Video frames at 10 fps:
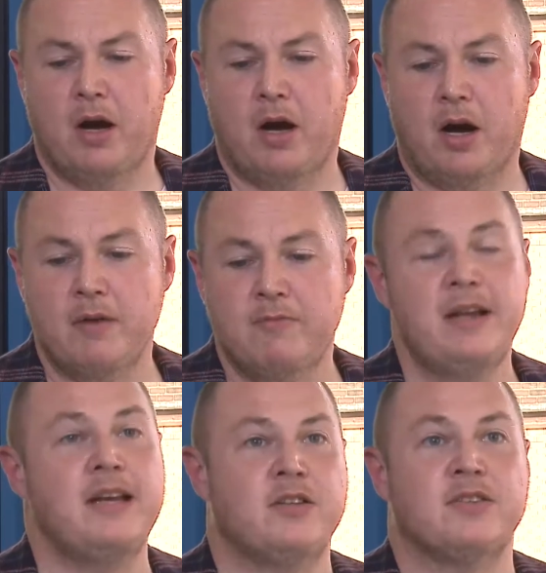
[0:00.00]
I'm
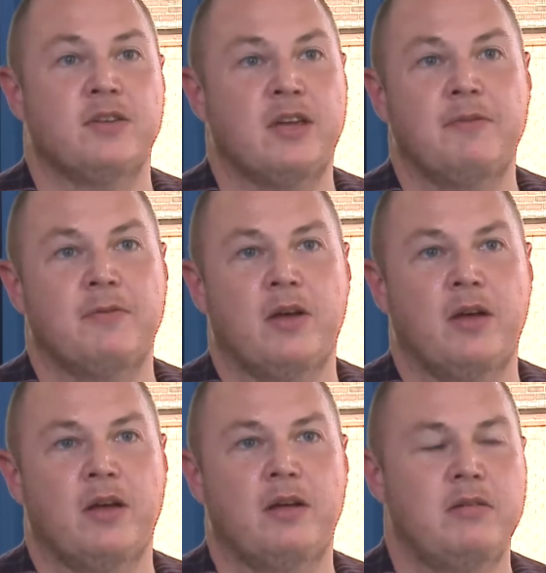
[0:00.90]
really just looking
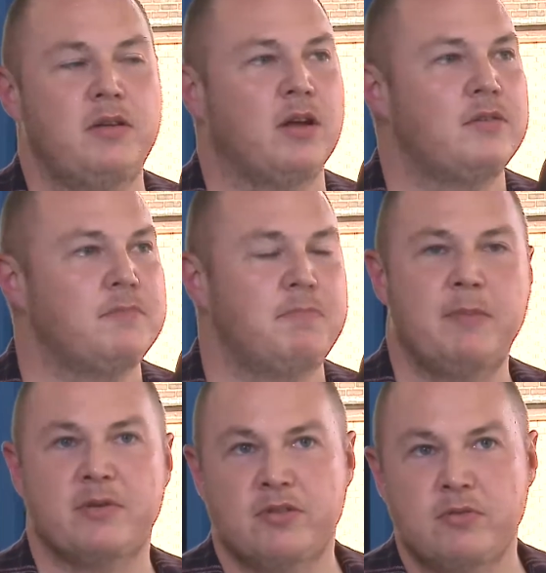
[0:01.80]
for,
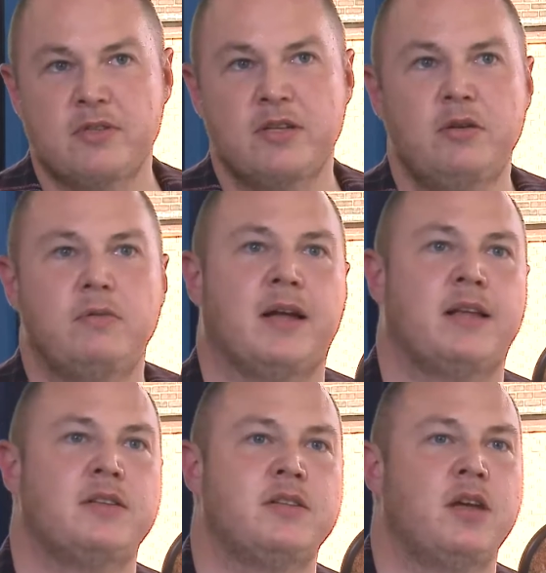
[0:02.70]
people to talk to
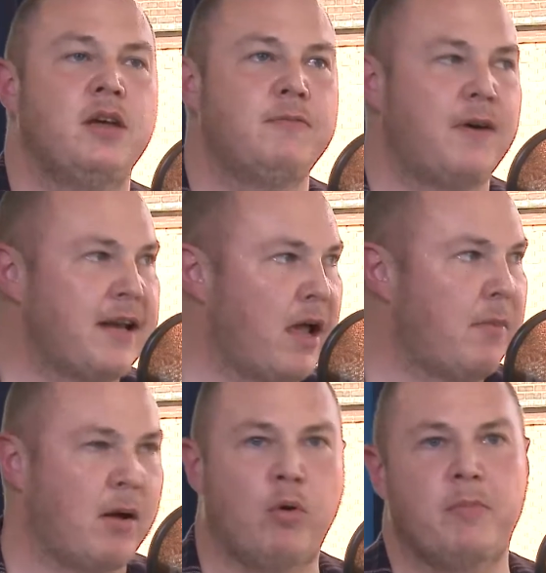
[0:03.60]
and find out
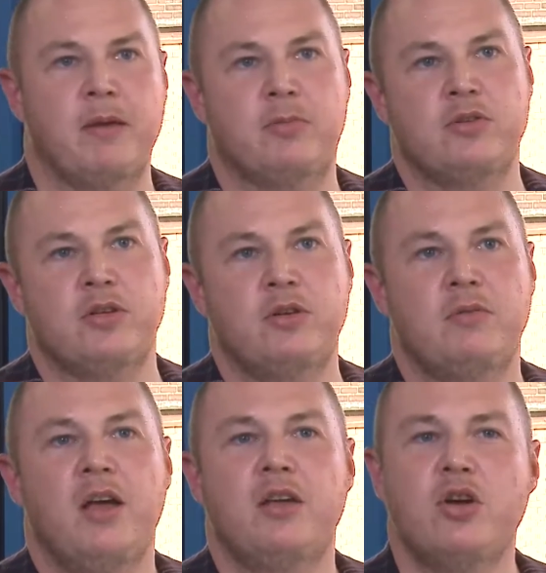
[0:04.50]
about what people do.
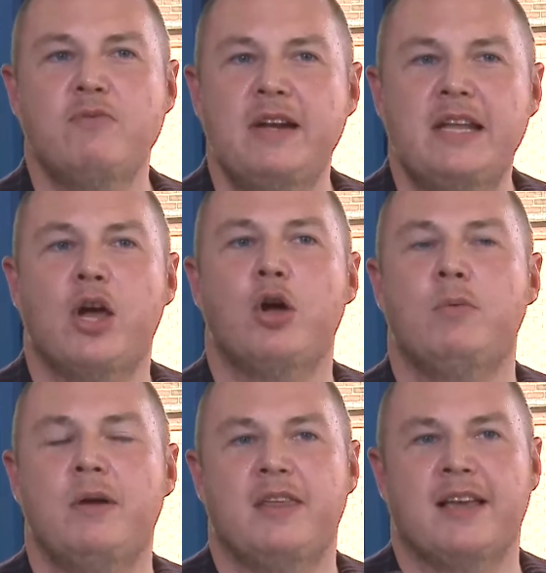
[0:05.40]
Don't really go
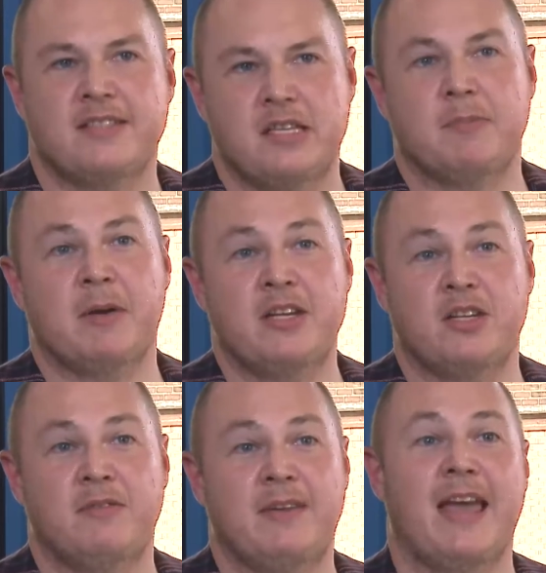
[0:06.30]
with the
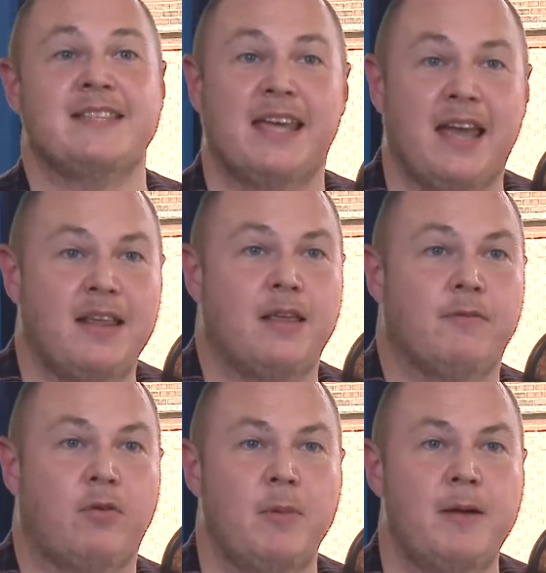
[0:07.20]
anticipation of getting anything
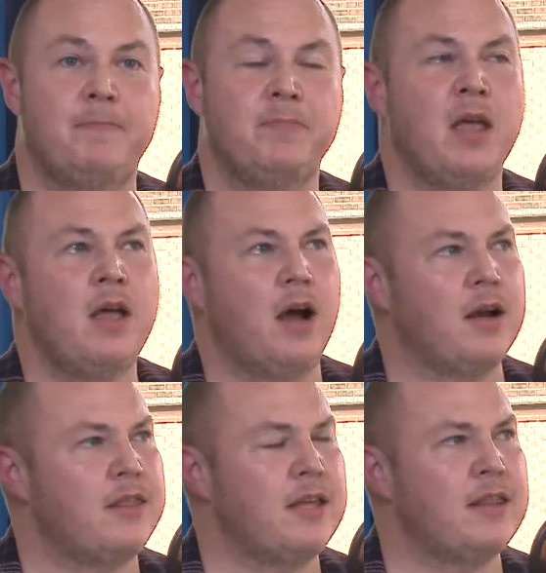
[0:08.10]
from it. And I
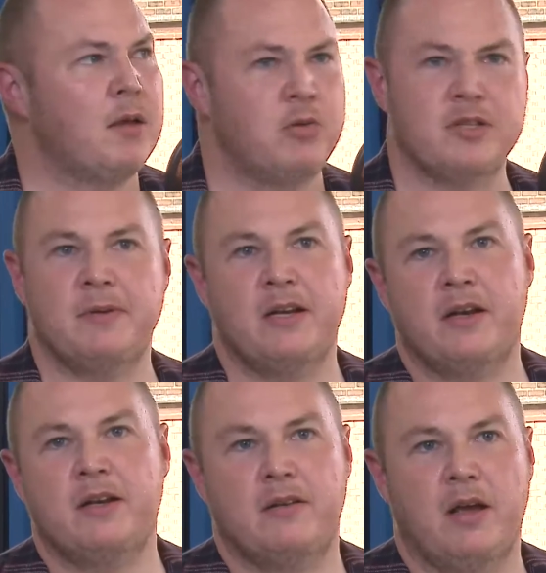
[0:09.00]
think that puts me in
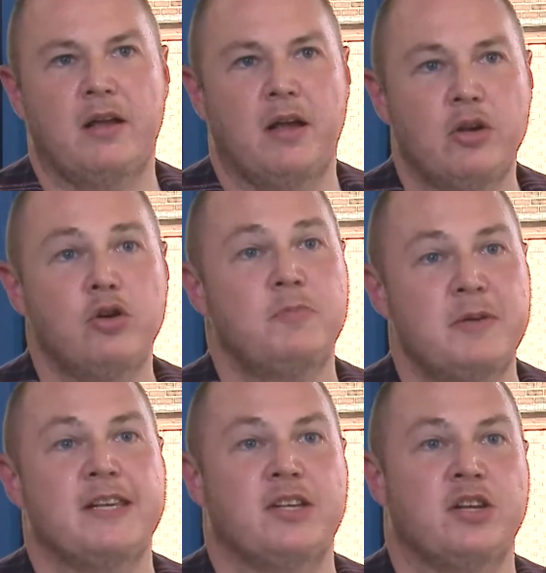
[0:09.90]
a good
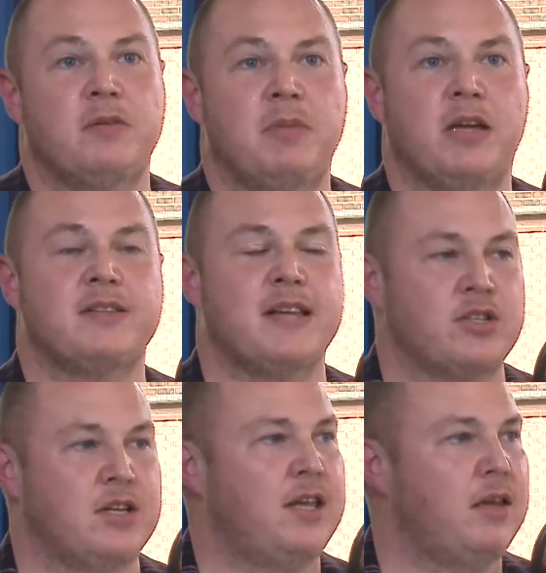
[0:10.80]
position because
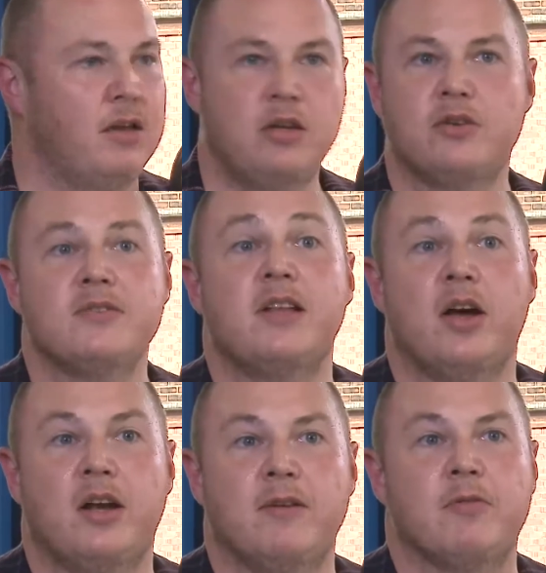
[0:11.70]
actually you're just
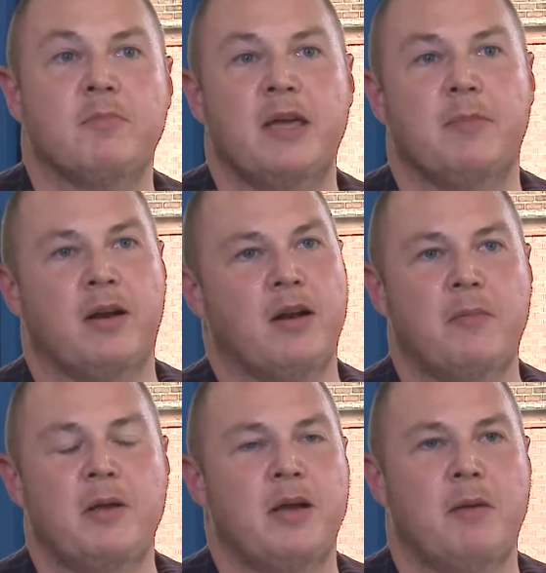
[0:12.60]
learning from people, and I'm
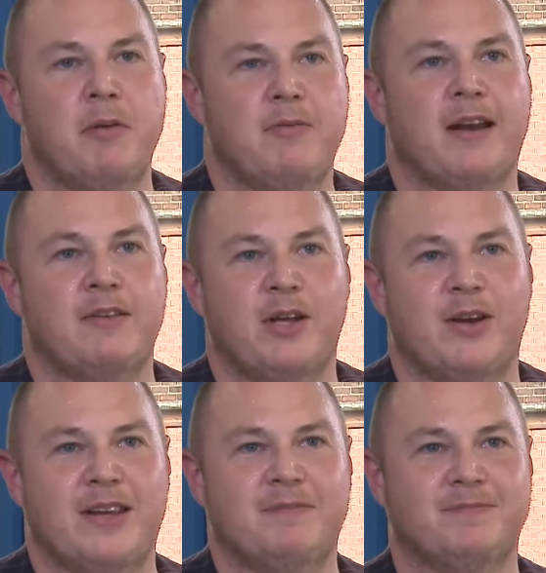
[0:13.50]
a big fan of learning.